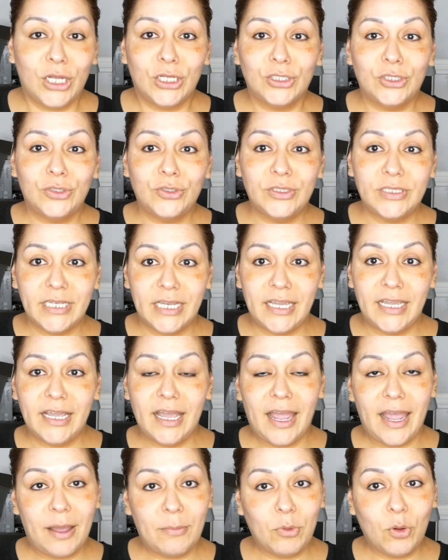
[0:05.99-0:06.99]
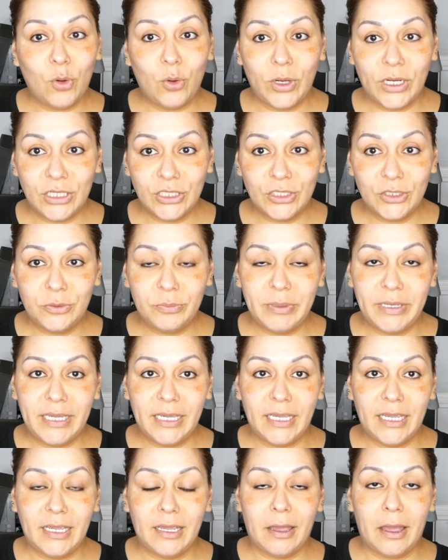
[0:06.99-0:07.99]
Today I'm going to
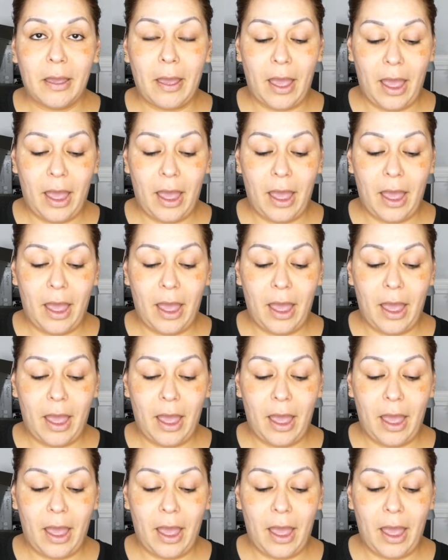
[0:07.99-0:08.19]
be